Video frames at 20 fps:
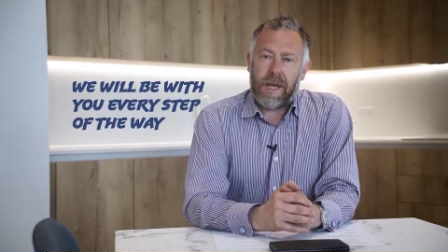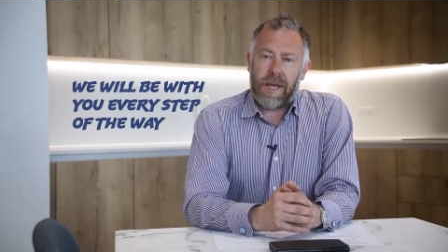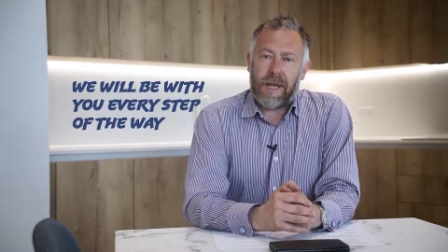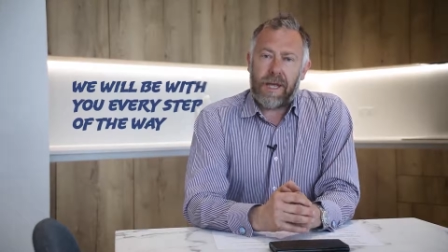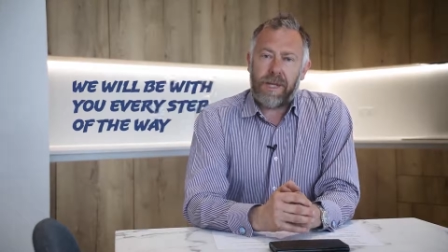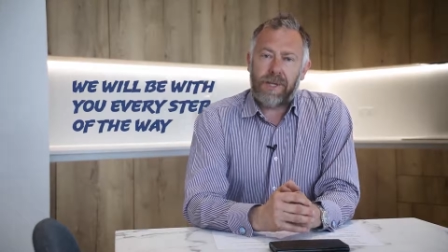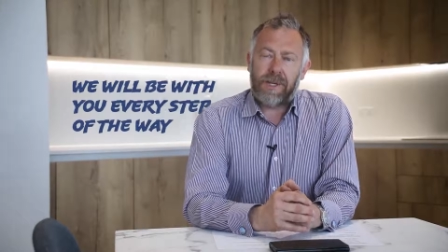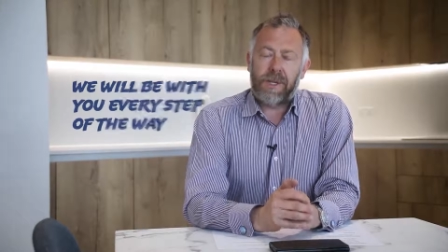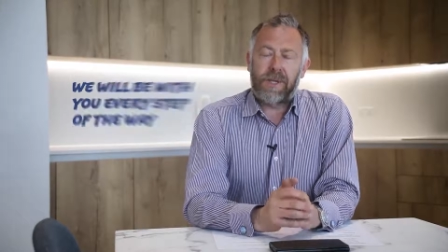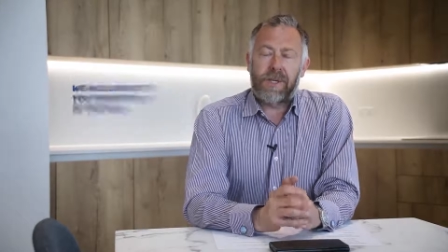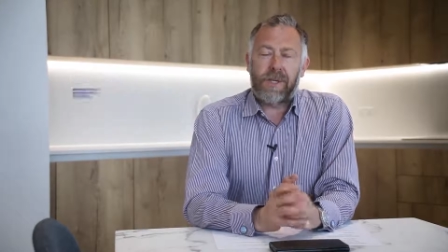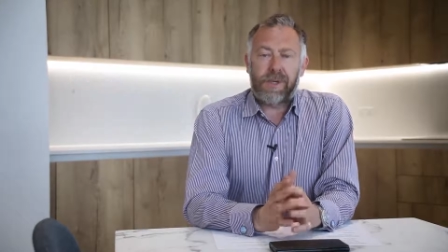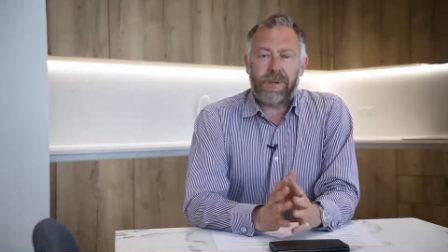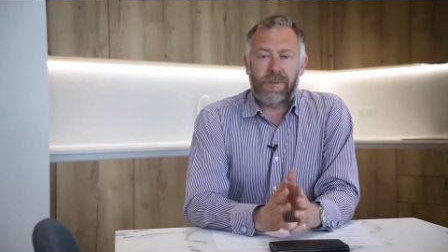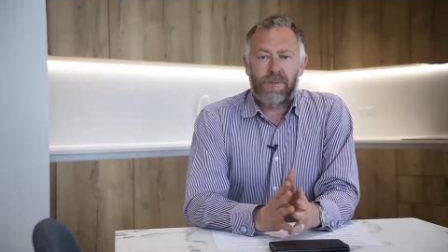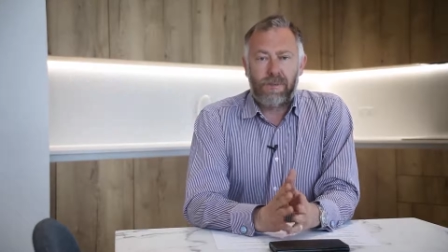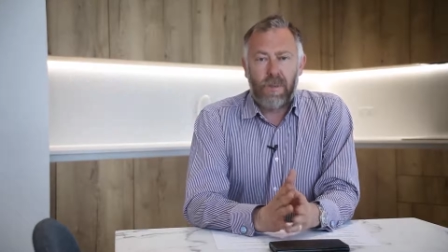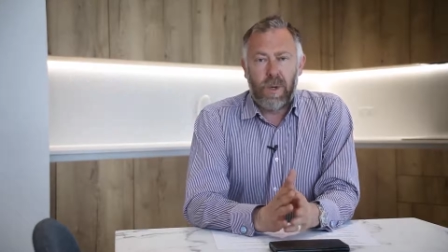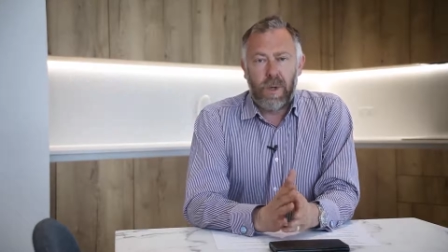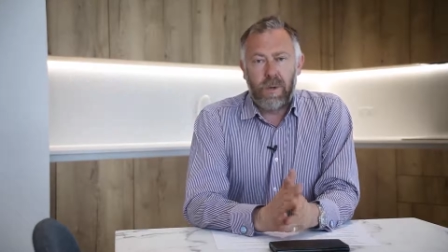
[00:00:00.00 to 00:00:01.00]
is as
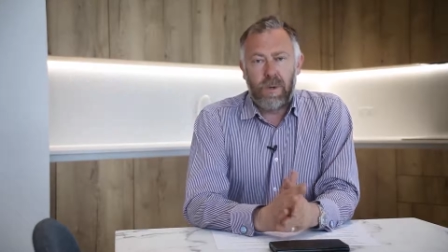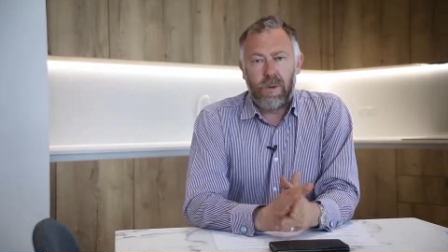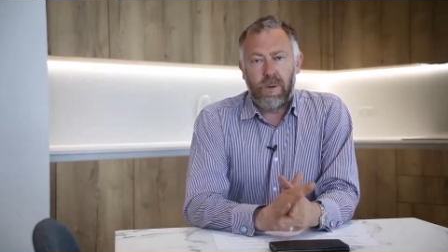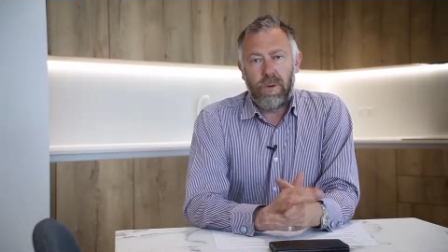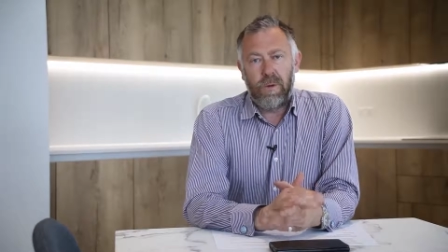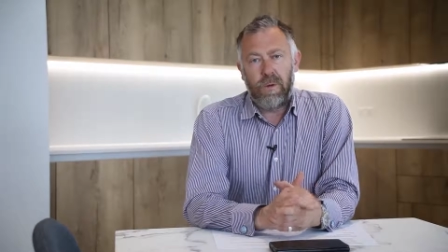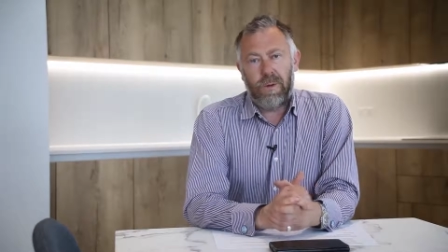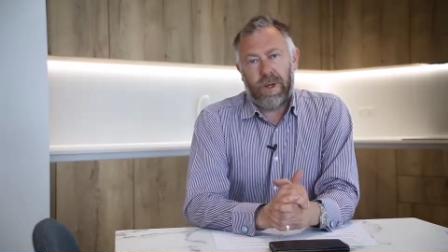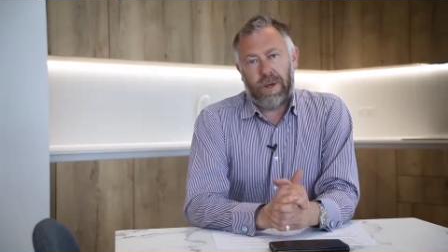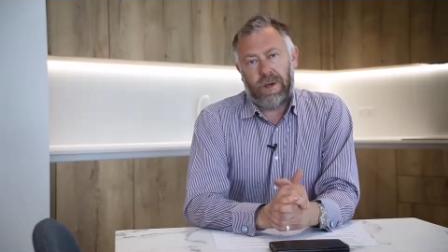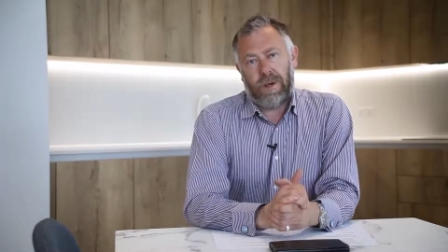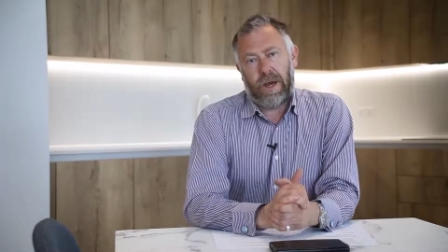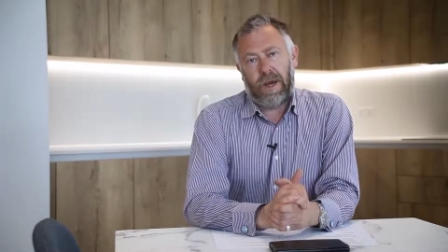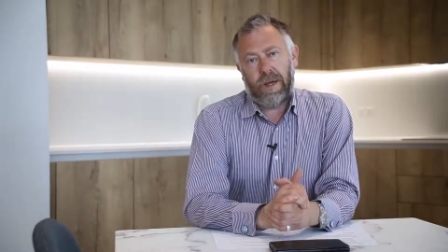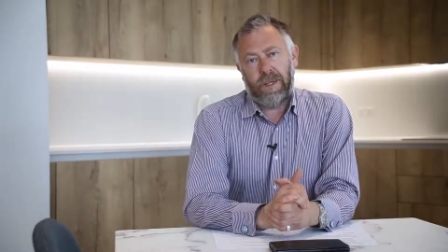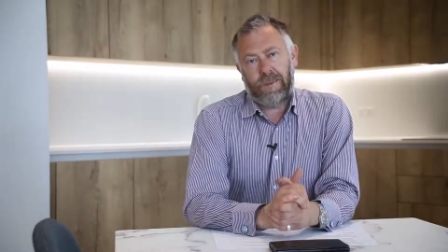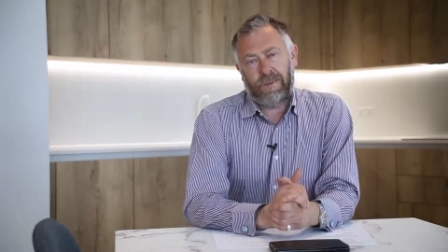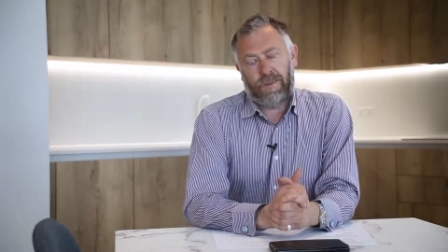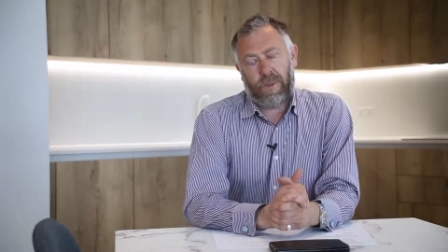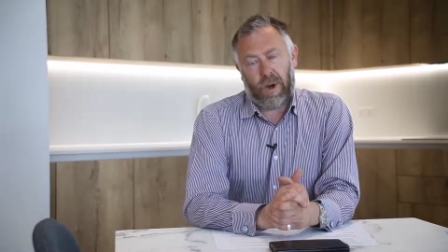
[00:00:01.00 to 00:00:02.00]
smooth
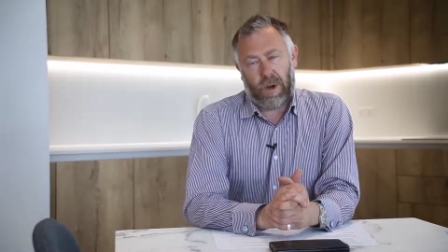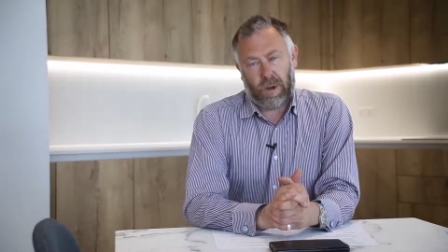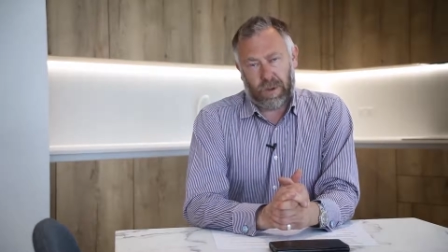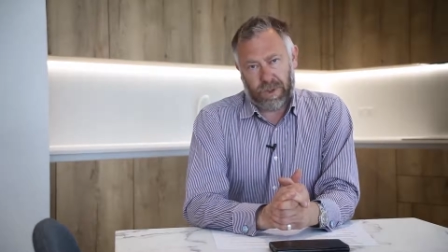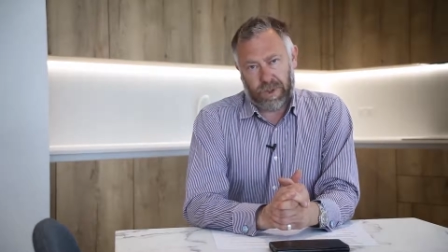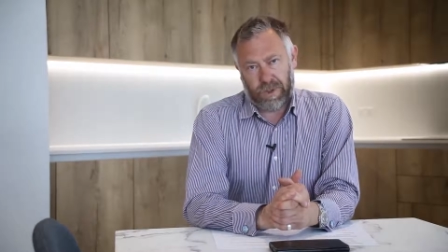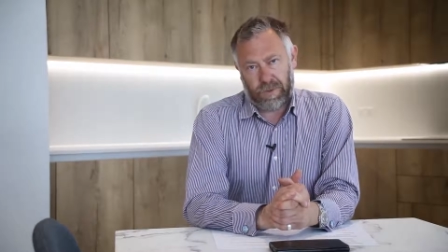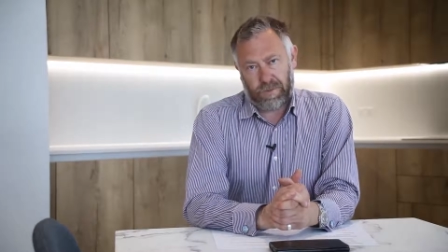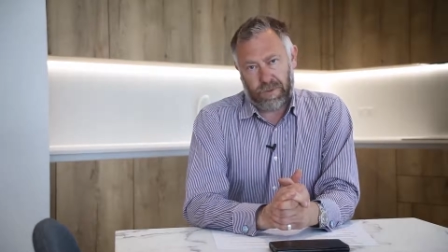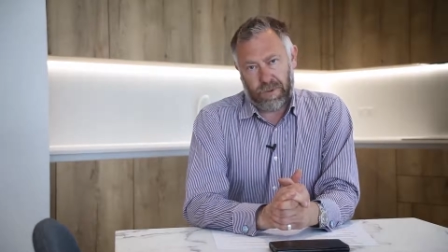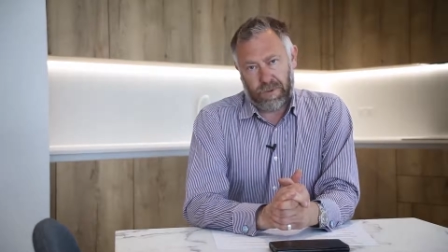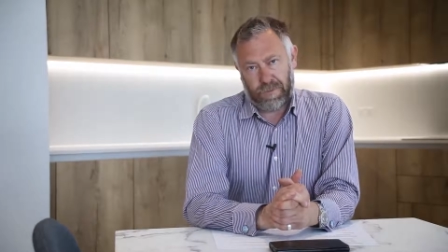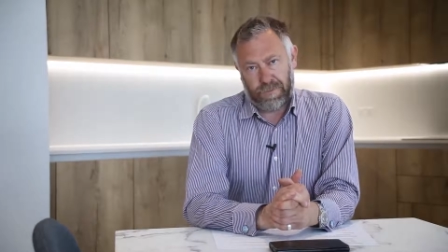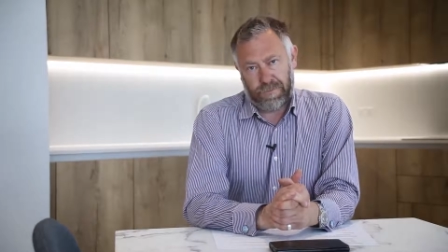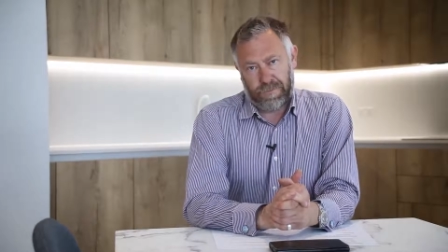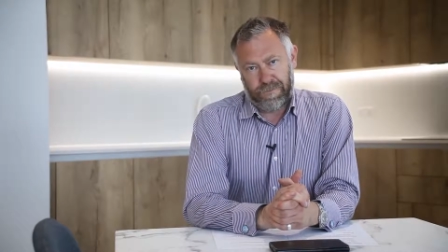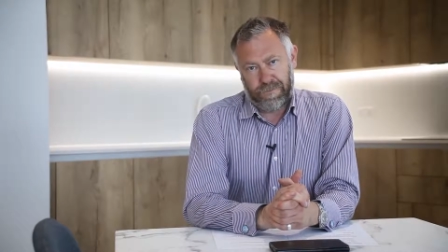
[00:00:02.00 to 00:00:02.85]
as possible.